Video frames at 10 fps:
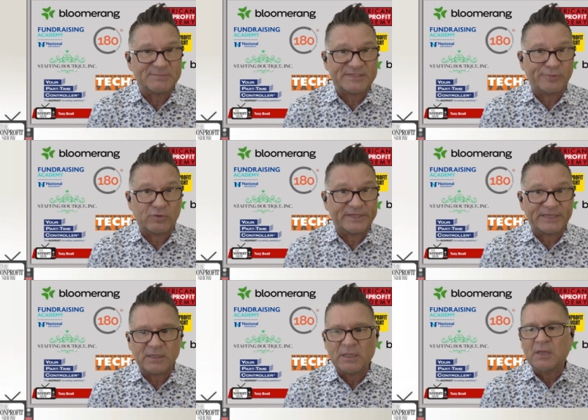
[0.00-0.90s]

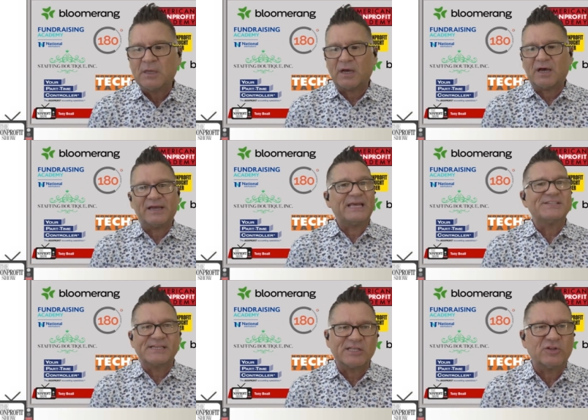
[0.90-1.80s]
supporting uh, and
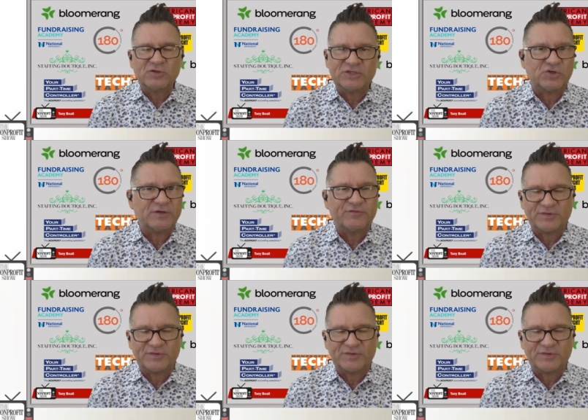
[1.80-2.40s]
doesn't look good for